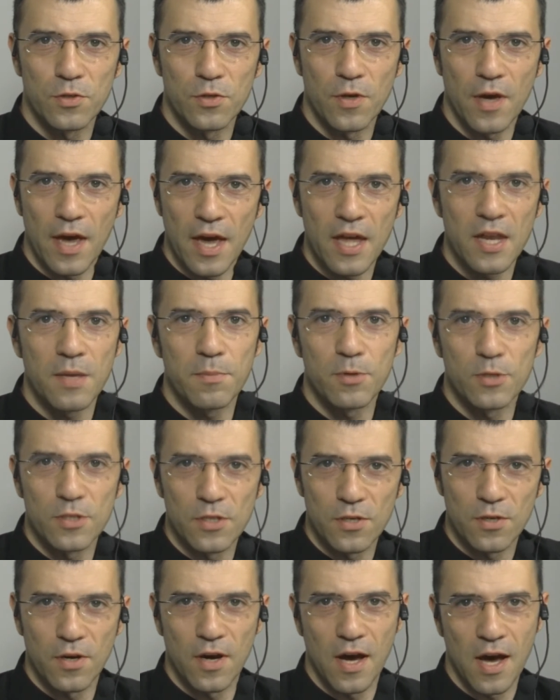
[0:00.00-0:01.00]
to
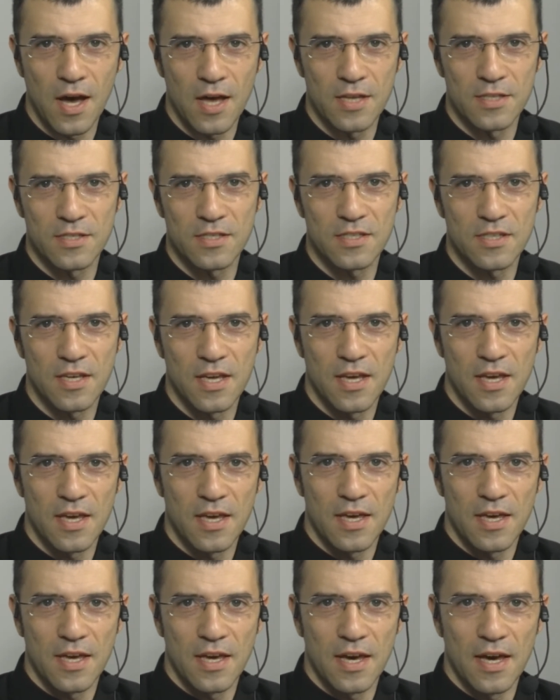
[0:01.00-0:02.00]
anybody who has
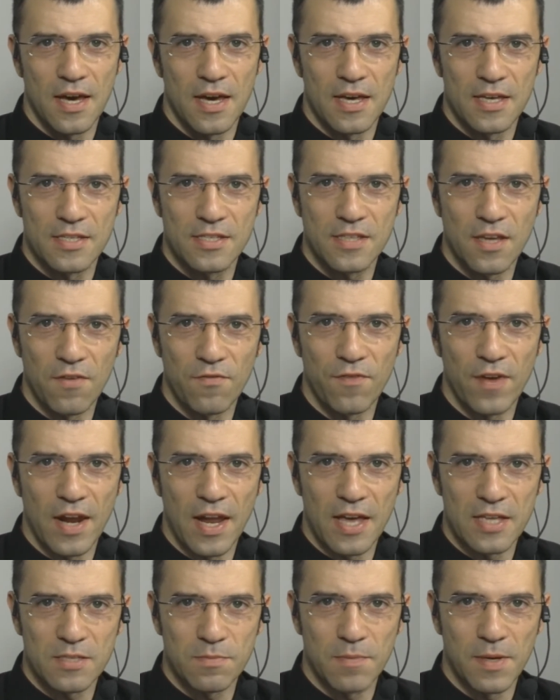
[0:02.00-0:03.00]

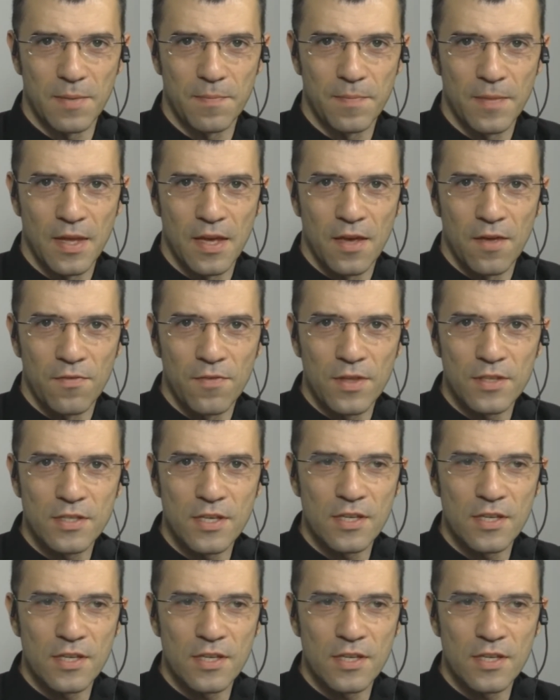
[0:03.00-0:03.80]
xanthelasma. This